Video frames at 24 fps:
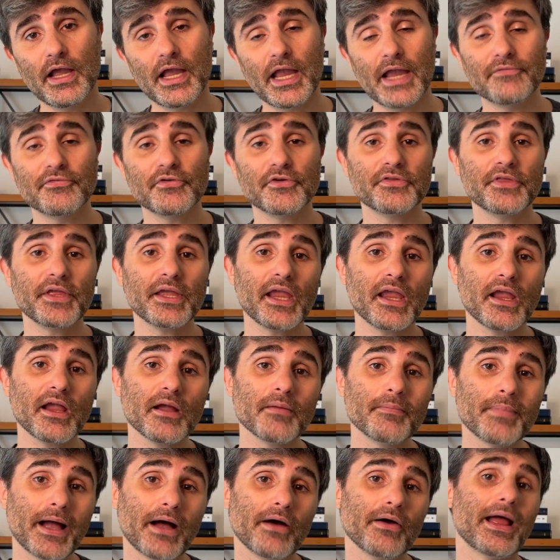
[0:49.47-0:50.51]
If you're thinking
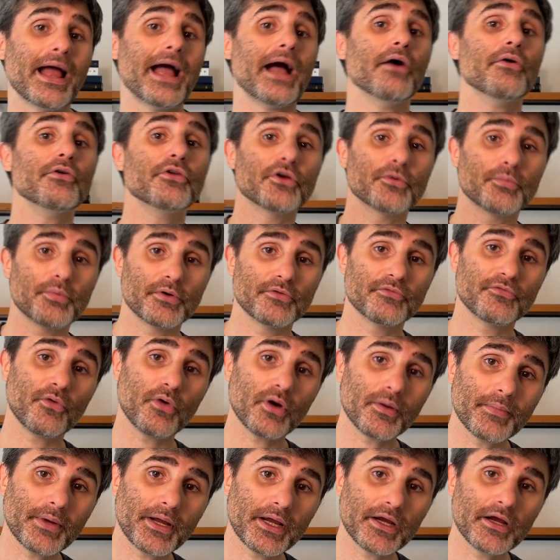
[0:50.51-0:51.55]
about how you're
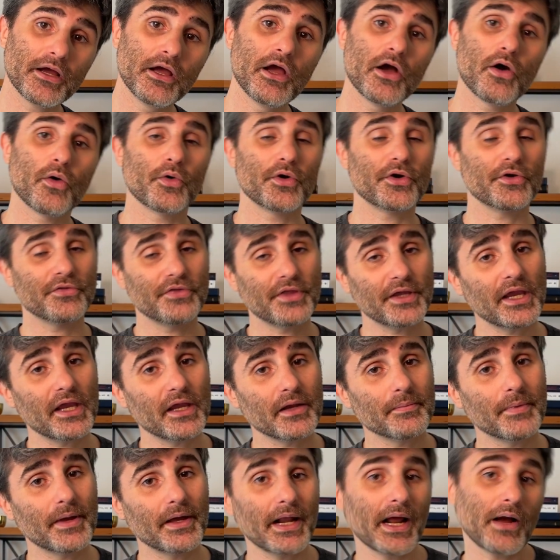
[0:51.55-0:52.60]
performing or you're thinking
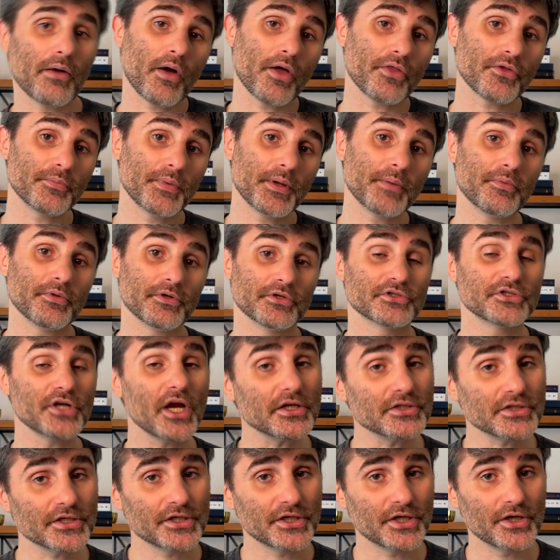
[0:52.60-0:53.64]
about how other people are
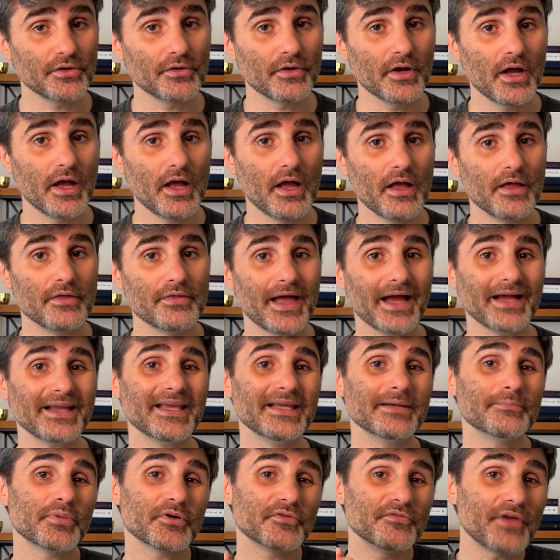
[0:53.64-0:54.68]
judging you, that
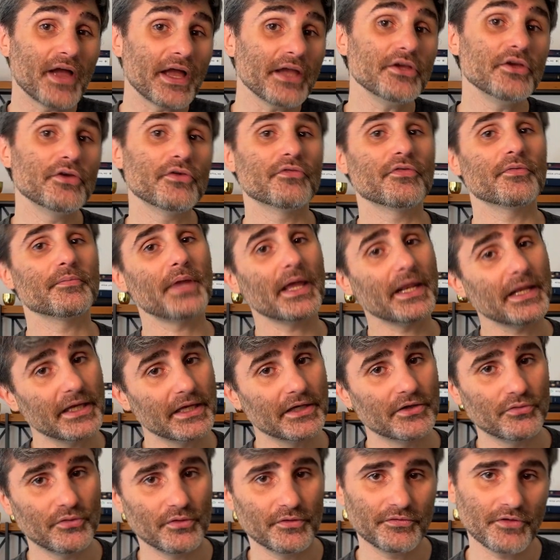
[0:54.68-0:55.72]
can prevent you from getting
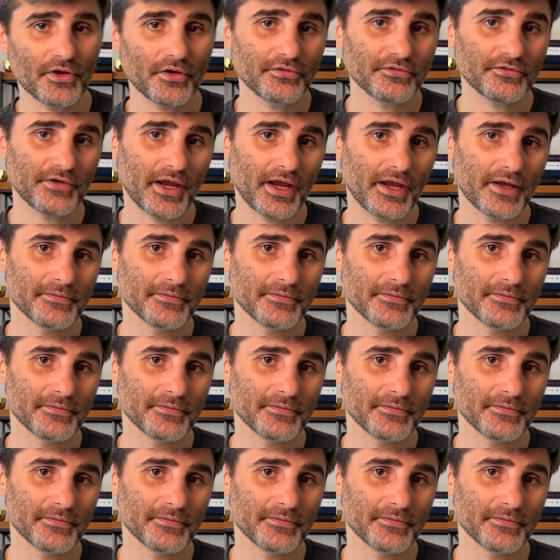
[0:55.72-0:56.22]
into a flow state.